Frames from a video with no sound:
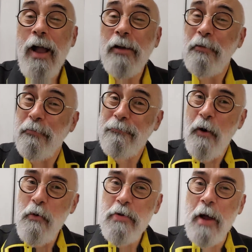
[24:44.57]
I got a
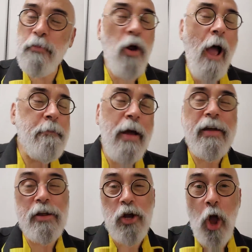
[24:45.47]
phone number. I'm
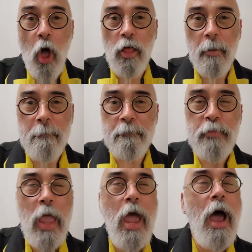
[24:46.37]
not gonna call him.
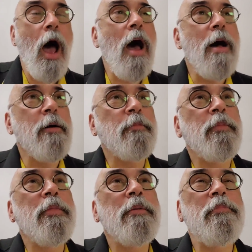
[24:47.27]

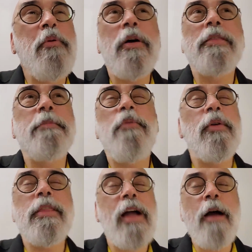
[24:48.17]

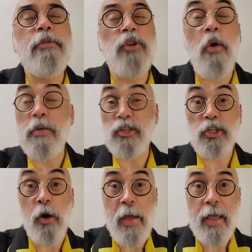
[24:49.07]
The guy was, oh,
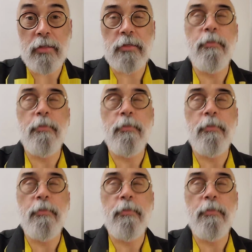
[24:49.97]
so